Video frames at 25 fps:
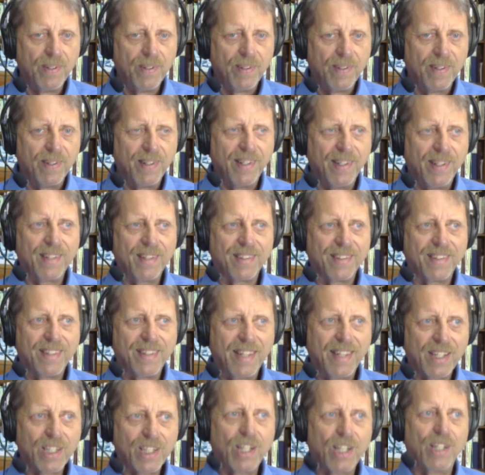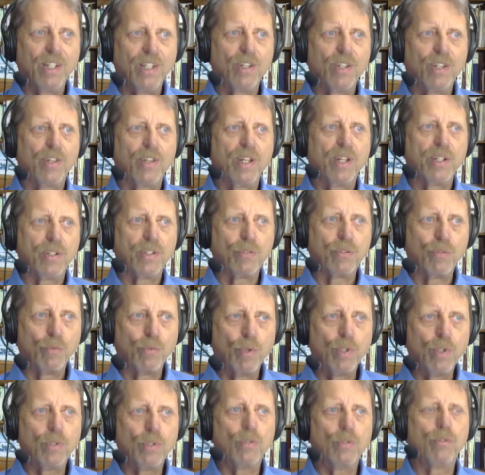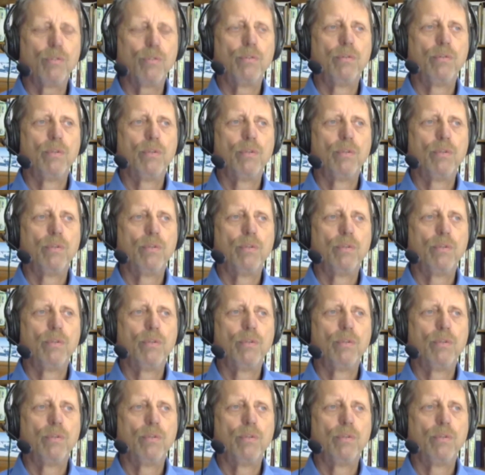And that kind of like, whoa.